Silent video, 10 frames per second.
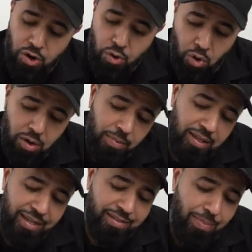
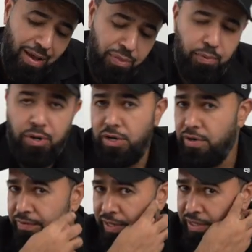normally it's about
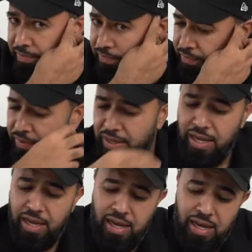300 feet
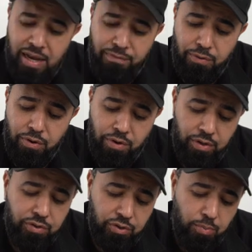
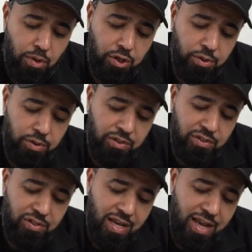for smaller
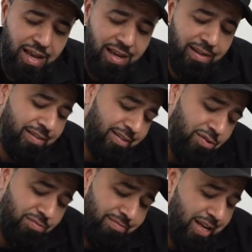units, and
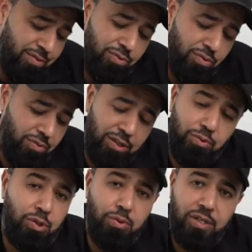that's
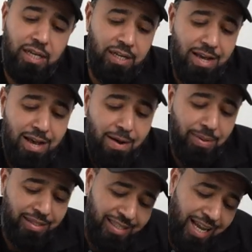what you would need.
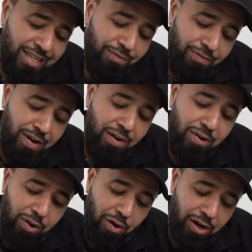But this has
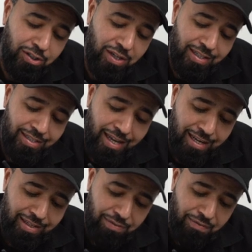very large
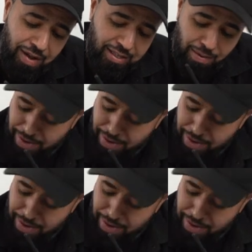antennas. In fact, I'm